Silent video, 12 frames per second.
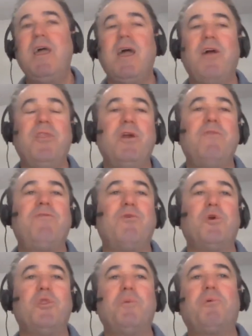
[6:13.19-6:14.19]
and
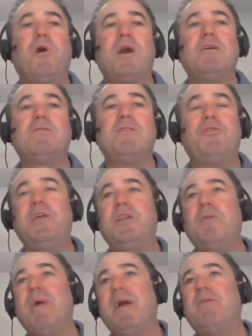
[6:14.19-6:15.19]
therefore the products that they
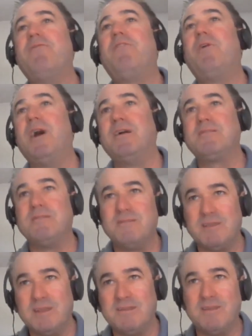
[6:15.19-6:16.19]
demand for us, as
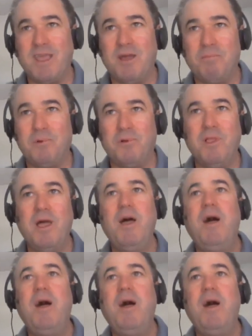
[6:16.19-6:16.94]
an example.